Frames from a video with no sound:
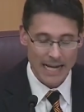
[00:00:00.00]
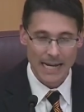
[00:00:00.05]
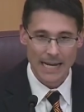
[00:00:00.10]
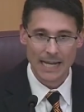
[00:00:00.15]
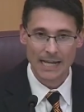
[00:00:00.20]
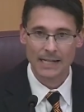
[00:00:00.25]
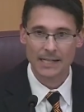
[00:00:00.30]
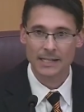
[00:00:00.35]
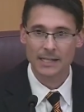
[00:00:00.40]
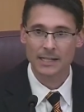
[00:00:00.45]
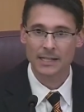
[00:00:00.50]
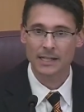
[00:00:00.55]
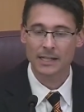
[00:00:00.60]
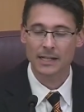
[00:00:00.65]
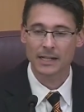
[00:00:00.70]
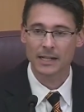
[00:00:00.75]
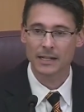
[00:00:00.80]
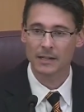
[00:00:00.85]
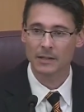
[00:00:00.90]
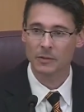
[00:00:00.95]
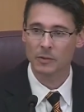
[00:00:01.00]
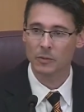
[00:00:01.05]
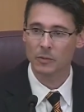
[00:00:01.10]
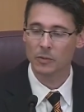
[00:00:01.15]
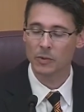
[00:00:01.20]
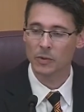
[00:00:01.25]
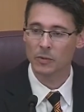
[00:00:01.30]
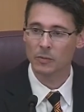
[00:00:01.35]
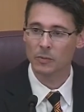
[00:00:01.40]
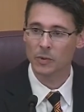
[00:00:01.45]
And uh, the,
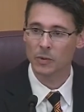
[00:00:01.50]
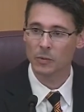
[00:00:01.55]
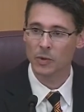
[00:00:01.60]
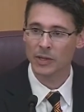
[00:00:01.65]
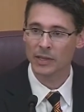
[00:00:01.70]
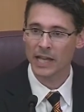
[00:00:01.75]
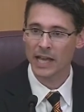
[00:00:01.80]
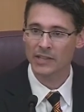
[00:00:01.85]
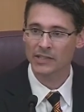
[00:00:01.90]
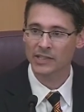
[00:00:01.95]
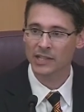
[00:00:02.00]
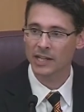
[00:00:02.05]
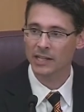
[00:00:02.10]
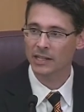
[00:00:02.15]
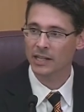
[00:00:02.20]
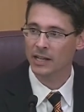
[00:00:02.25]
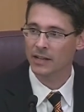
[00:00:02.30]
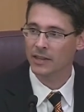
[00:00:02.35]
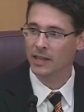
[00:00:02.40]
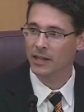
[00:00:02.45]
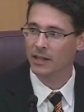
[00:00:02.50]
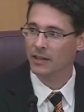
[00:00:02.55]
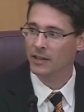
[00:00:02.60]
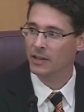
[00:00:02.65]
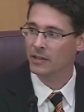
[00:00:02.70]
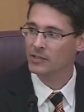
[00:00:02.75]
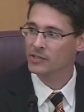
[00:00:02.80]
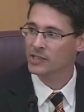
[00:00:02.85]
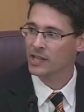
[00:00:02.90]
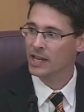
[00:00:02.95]
the, the, one last thing that, that,
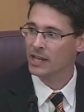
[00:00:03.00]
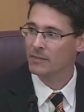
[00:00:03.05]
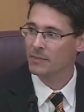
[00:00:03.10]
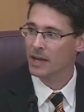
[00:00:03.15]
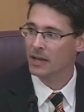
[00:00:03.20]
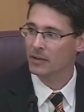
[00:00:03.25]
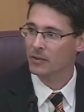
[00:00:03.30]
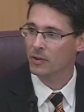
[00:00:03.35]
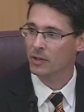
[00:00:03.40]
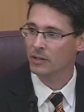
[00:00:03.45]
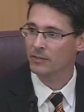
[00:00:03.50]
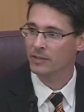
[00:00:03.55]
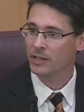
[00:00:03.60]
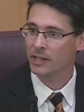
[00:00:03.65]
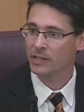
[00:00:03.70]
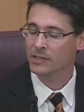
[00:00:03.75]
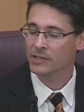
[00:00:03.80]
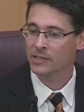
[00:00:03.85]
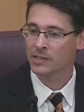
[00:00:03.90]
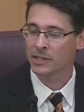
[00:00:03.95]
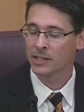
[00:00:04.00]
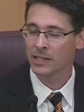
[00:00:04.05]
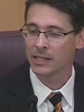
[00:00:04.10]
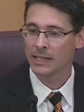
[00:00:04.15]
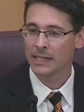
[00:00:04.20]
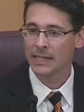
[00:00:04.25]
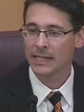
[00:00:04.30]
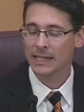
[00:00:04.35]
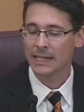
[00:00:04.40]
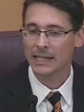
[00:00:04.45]
that, I'll say about all of this
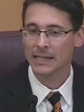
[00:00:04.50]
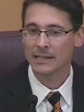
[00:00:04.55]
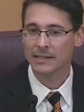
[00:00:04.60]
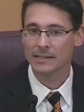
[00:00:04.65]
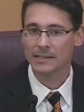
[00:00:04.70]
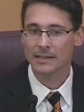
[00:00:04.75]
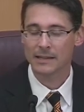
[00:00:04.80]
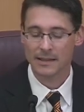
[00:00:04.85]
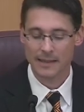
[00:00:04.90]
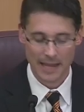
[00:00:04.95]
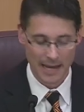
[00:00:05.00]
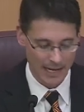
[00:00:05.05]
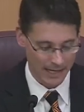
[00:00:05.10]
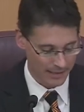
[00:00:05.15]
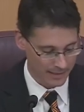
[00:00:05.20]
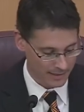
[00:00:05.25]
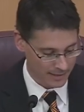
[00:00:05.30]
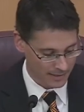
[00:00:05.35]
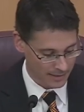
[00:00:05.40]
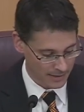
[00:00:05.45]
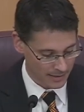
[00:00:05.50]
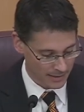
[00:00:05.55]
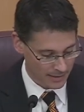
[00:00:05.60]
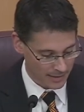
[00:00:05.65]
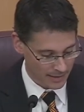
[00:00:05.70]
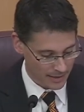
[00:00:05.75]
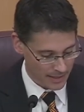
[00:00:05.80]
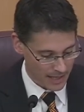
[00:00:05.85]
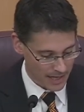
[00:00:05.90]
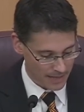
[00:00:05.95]
is that,
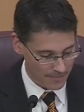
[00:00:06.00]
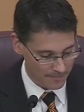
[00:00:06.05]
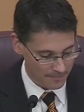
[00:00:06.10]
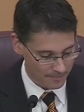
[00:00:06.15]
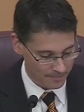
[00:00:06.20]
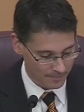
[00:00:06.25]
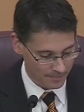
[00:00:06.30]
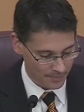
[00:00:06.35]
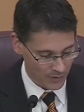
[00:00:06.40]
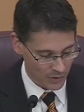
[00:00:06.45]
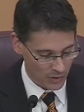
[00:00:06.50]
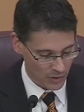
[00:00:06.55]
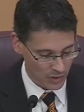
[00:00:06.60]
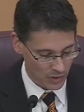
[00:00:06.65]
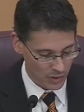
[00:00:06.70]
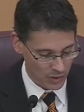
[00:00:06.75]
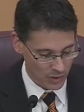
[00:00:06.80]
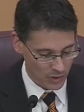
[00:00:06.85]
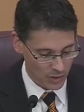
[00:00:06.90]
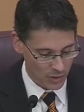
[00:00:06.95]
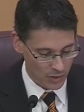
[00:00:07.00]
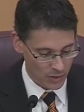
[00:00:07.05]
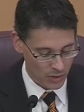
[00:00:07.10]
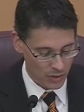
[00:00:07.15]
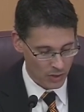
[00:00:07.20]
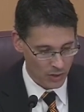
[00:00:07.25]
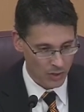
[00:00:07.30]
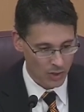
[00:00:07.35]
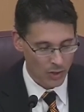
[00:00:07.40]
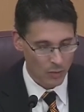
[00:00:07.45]
um,
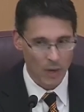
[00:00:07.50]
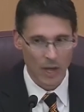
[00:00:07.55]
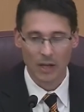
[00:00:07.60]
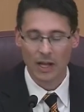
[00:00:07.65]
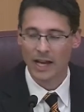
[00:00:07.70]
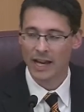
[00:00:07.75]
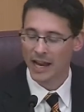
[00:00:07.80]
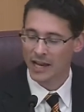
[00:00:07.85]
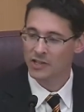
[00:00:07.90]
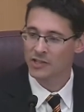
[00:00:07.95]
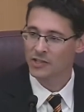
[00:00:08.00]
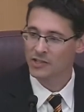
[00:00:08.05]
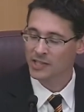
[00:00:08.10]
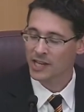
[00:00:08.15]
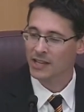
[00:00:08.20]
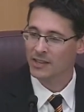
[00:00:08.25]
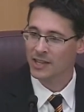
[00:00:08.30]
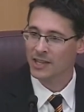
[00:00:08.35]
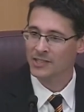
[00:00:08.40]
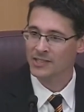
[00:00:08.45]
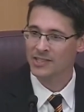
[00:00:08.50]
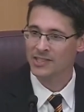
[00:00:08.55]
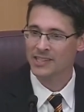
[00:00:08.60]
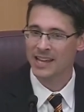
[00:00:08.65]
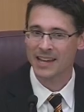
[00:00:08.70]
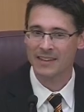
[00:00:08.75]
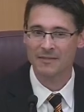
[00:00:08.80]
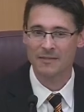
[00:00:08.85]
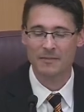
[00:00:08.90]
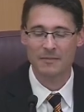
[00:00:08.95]
well, I, I, should say this is
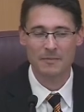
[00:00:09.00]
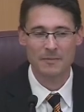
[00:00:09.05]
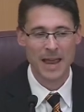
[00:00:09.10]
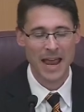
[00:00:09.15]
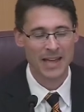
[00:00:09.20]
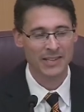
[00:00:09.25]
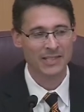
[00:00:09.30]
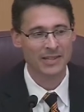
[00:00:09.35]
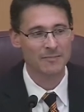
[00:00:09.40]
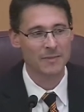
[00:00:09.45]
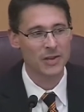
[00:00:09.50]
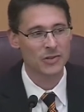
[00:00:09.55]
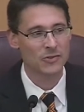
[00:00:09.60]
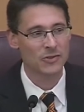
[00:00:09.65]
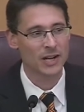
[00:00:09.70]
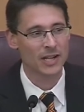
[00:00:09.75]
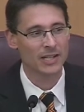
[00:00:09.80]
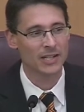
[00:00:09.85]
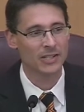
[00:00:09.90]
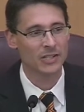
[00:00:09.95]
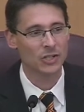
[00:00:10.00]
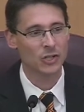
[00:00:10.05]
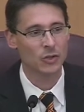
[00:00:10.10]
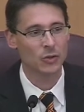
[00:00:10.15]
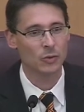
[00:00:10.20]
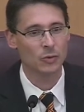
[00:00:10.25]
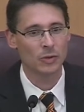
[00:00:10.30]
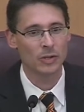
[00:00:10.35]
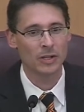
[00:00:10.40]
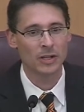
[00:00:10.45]
that passing Measure
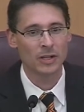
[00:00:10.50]
92,